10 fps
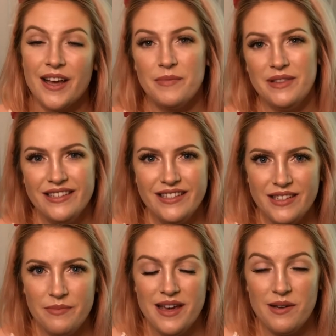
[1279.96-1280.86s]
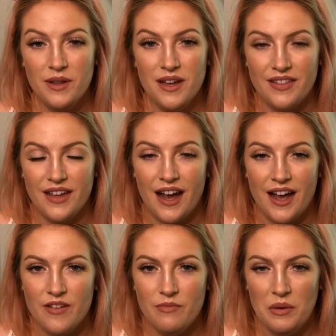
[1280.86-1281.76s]
But this is a makeup look that I
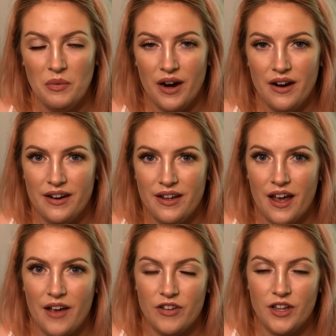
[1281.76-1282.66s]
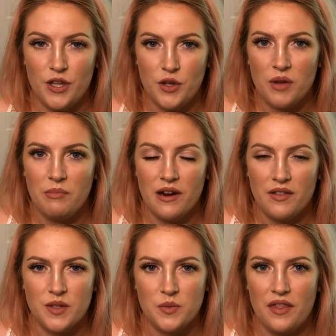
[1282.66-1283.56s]
have been wearing. I feel like you could pair
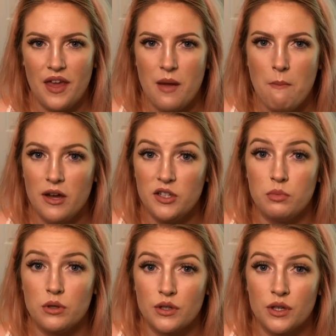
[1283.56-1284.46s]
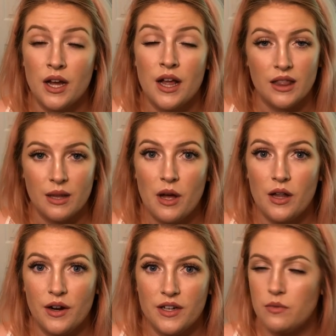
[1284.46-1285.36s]
this with a much bolder lip
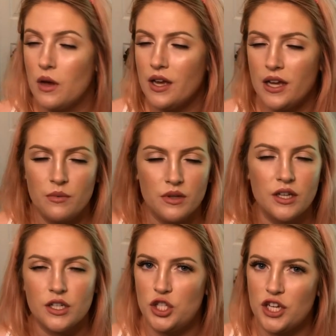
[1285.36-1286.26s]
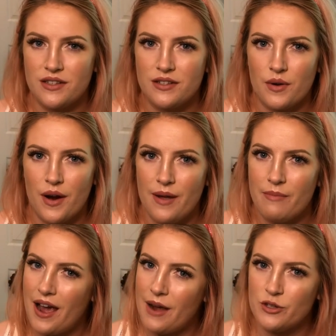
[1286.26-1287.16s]
color as well, and it would look just as great,
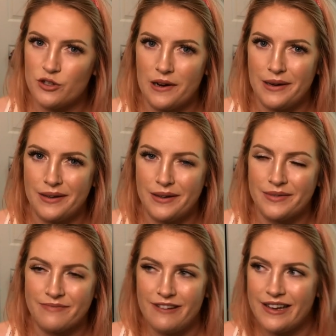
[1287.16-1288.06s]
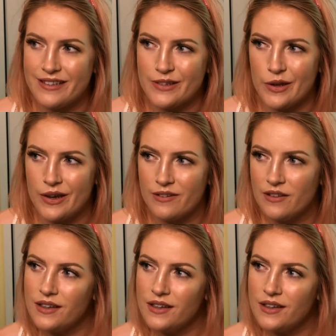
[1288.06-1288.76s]
but I'm just trying to, I guess, look